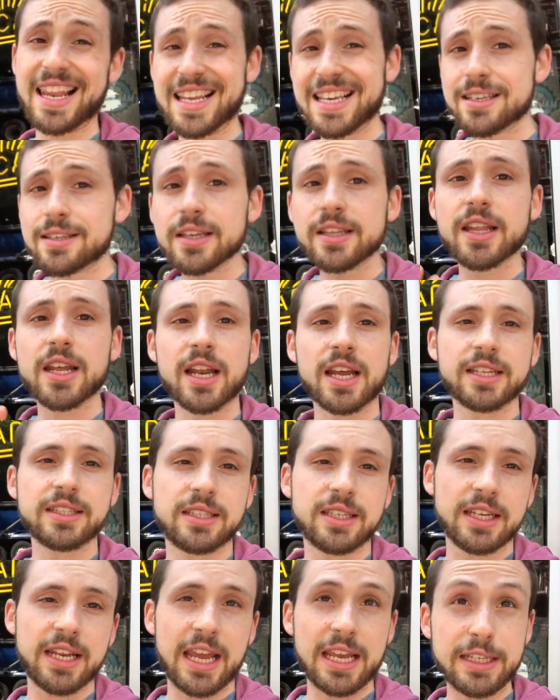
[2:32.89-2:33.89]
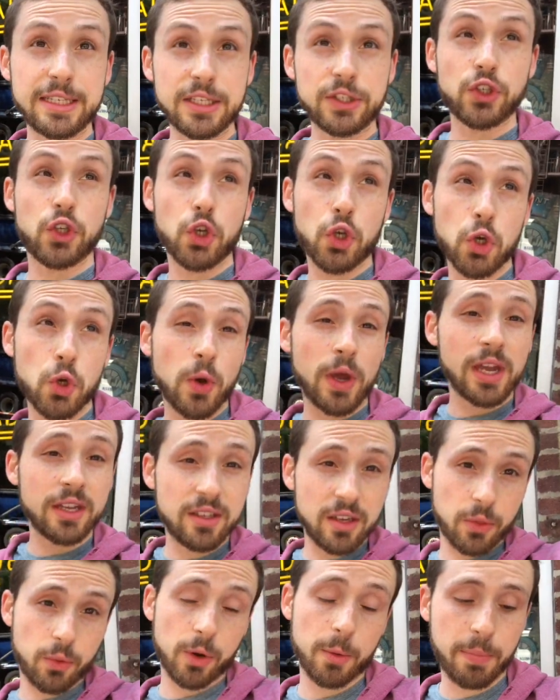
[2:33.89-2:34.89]
at least in the 1982
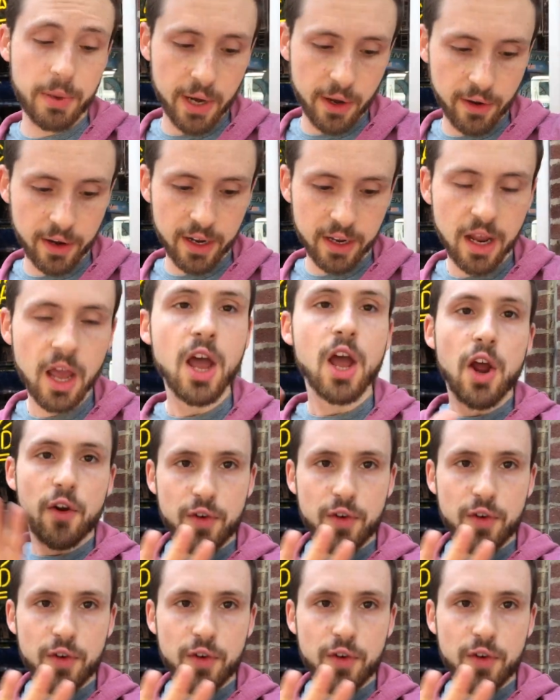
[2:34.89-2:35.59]
83 period.